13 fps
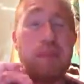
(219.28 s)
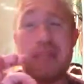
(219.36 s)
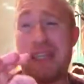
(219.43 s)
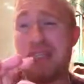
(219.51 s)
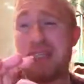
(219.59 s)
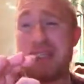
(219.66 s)

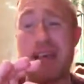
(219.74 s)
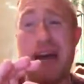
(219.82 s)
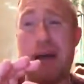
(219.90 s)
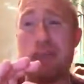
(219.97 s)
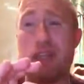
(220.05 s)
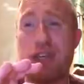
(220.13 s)
but this is
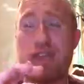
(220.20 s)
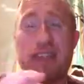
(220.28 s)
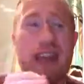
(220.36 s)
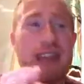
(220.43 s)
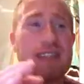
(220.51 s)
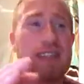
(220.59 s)
absolutely
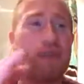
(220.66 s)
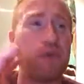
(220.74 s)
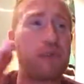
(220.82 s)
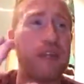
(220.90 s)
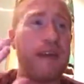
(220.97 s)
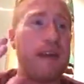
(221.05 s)
fantastic,
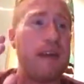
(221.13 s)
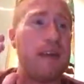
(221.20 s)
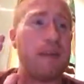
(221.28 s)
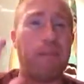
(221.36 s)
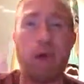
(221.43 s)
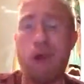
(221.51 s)
folks.
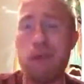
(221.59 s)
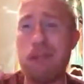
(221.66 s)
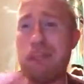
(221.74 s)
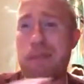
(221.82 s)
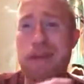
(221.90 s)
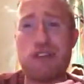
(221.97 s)
The body
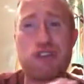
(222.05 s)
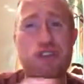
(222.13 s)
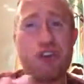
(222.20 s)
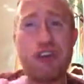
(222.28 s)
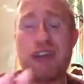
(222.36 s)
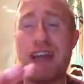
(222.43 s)
in the beer is
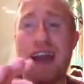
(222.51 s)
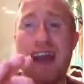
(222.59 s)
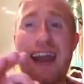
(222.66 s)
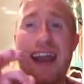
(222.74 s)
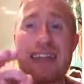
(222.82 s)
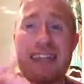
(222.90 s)
stunning,
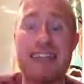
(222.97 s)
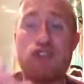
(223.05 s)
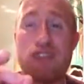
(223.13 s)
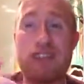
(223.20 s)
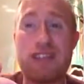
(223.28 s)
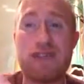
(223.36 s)
and actually
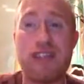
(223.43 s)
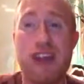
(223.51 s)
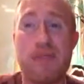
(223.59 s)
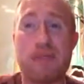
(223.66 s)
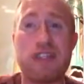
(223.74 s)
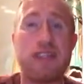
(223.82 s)
it drinks its
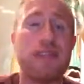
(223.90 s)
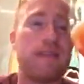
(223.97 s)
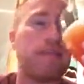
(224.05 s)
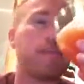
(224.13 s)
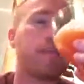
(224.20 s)
5%.